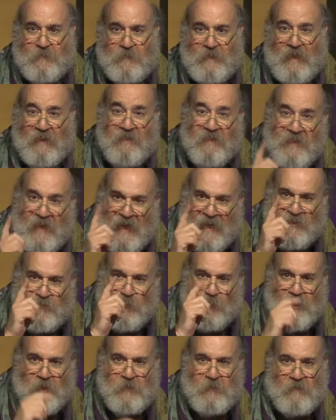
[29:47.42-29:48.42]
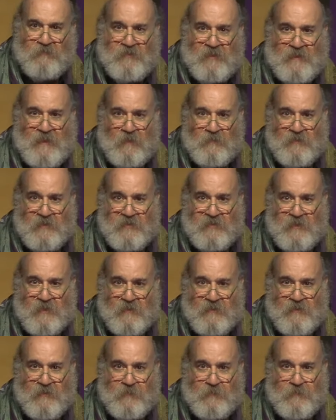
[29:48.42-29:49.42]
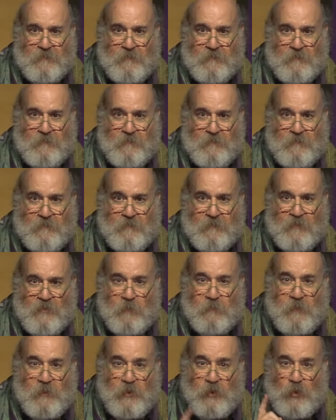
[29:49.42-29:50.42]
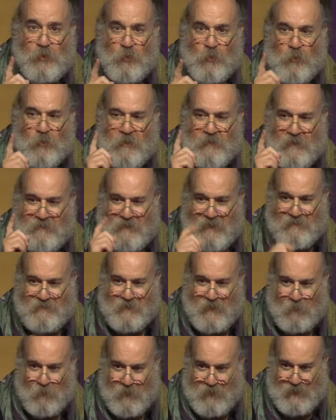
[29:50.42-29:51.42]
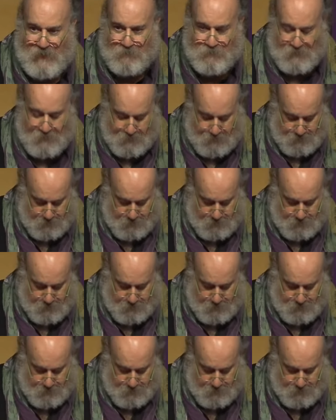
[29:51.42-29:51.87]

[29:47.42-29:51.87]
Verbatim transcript: And that's why you have to count to six, to be sure that that's not what happened.